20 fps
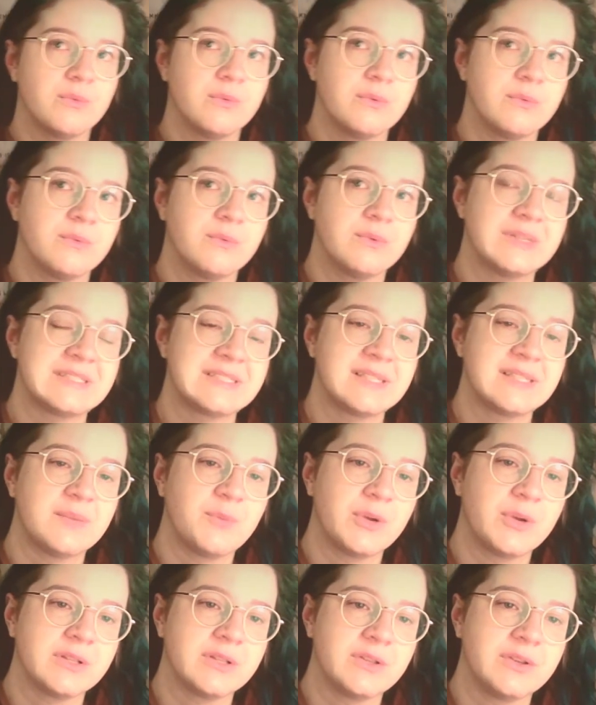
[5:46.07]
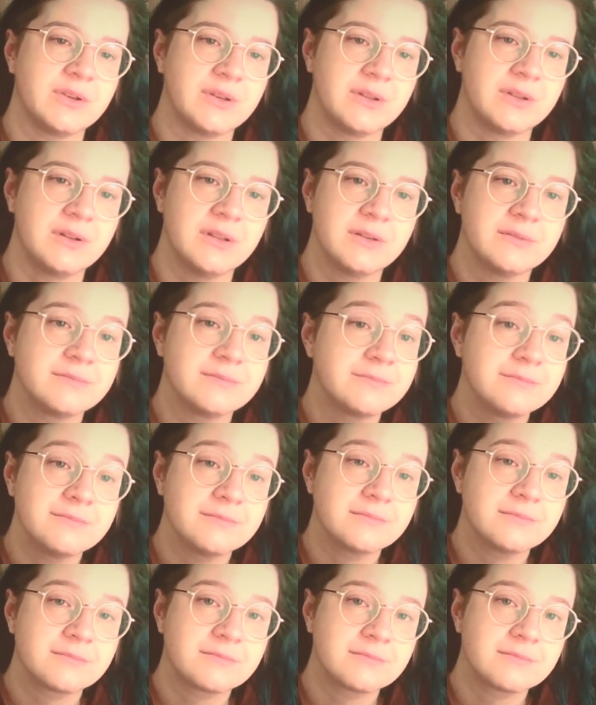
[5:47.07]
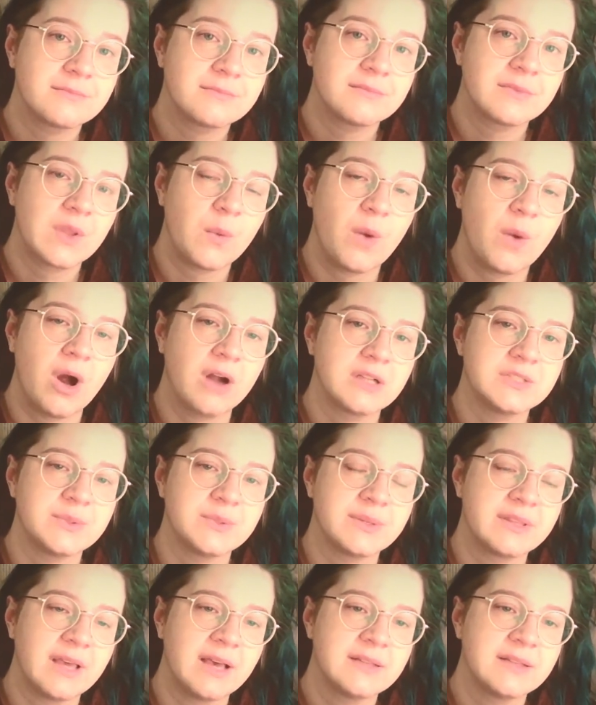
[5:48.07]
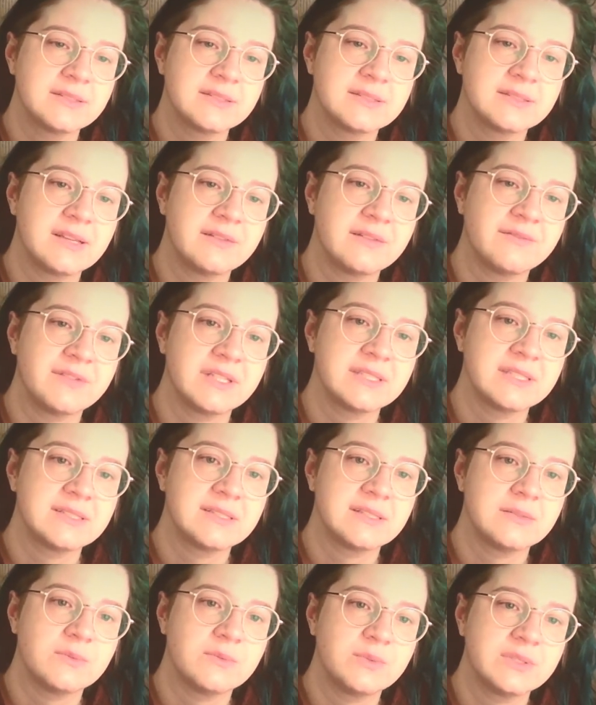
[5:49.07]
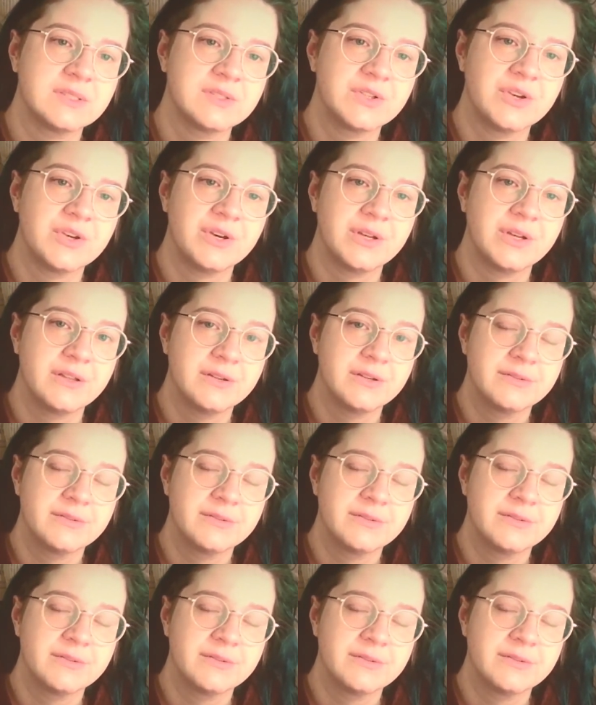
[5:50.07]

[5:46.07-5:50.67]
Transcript: when someone good walked with us, and Vincent was good.